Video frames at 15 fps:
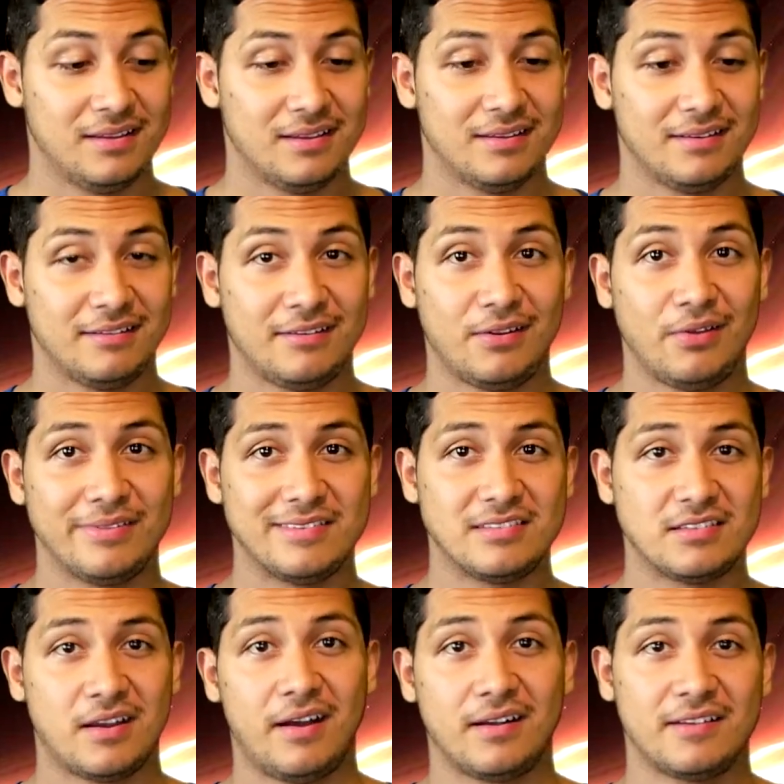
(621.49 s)
All this
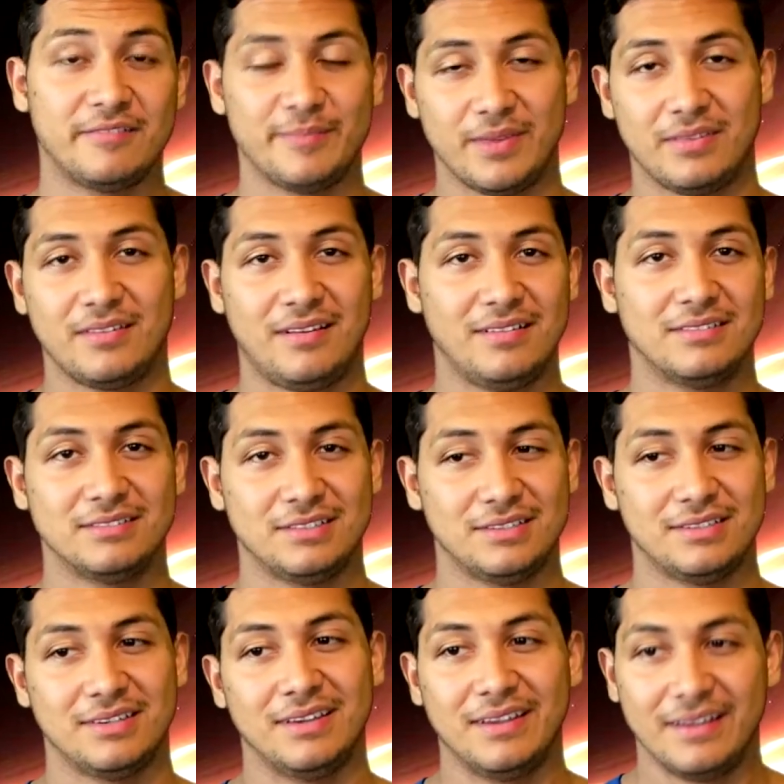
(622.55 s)
talk of
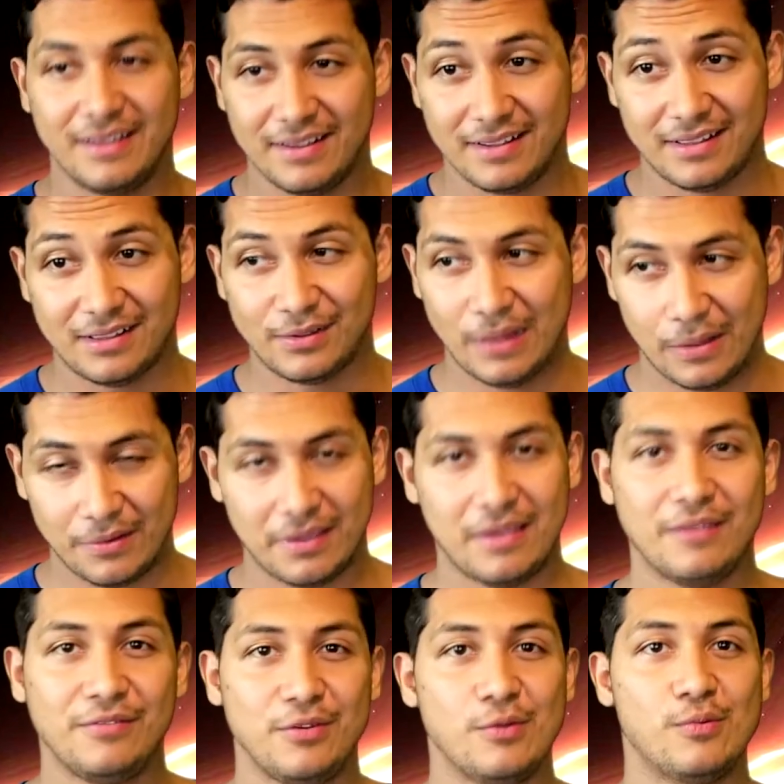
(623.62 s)
mythology. I'll, I'll
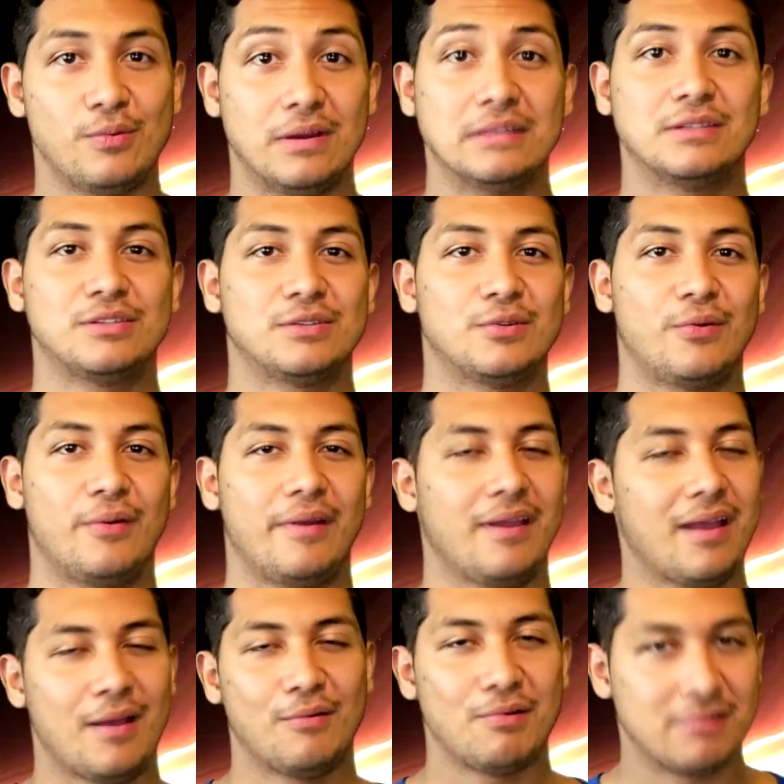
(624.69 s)
give you one story.
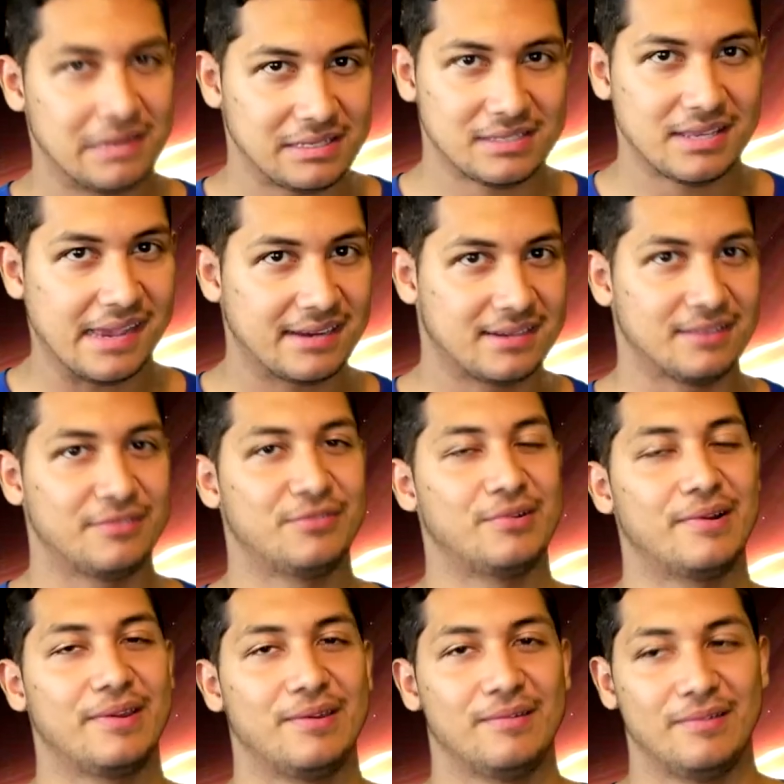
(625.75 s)
I won't dissect it
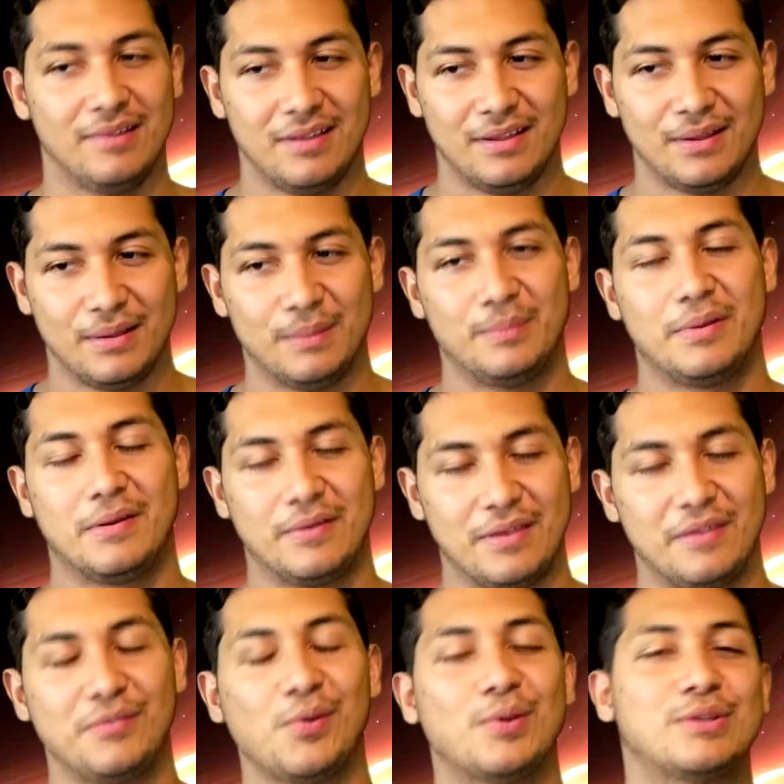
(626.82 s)
for you, but I'll
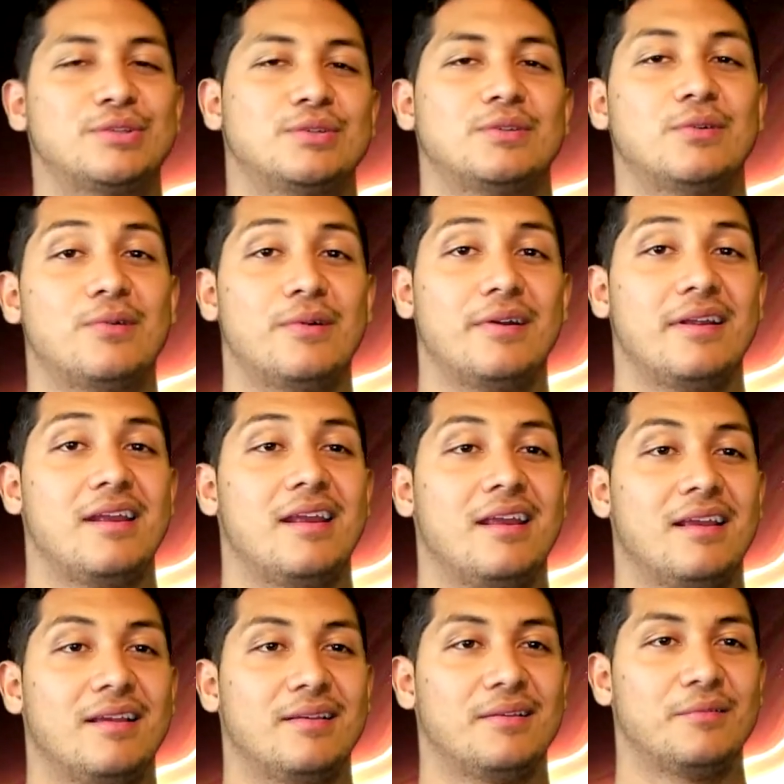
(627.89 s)
give you a story,
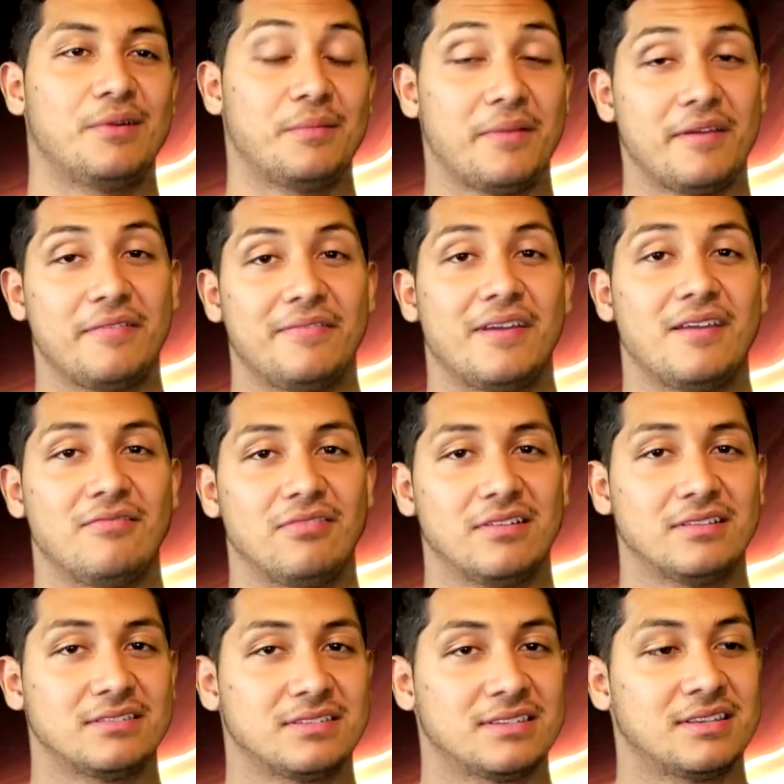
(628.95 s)
one of my
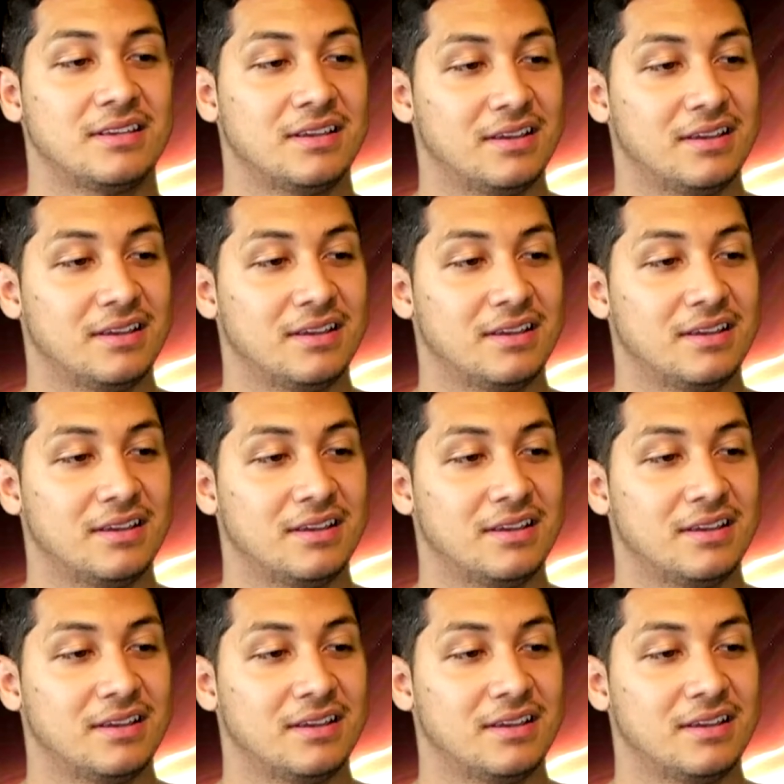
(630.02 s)
favorites,